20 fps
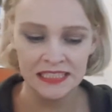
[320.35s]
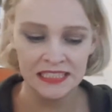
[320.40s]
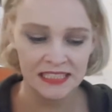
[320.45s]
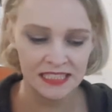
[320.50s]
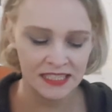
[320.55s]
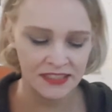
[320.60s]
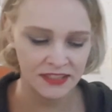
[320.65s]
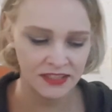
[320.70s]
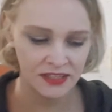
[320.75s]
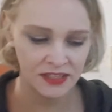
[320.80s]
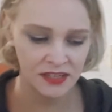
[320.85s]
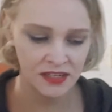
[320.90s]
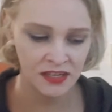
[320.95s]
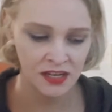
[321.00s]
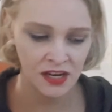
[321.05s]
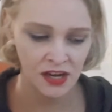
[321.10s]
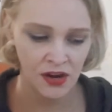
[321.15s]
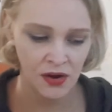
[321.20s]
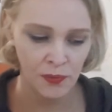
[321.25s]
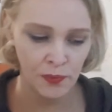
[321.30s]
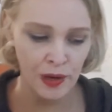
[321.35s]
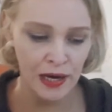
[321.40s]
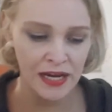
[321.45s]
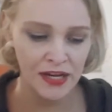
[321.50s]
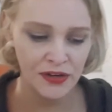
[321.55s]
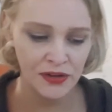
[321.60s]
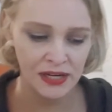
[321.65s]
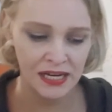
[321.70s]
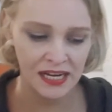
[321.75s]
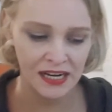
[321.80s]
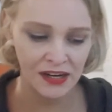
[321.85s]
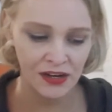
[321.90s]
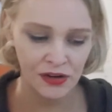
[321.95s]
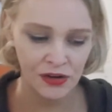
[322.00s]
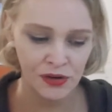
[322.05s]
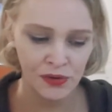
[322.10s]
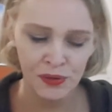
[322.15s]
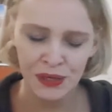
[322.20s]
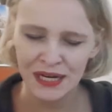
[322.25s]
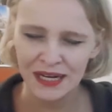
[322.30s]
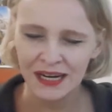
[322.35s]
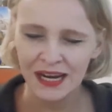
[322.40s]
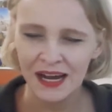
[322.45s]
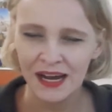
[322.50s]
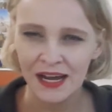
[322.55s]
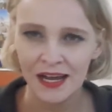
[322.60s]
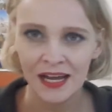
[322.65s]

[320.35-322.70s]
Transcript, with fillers: Center where you can go and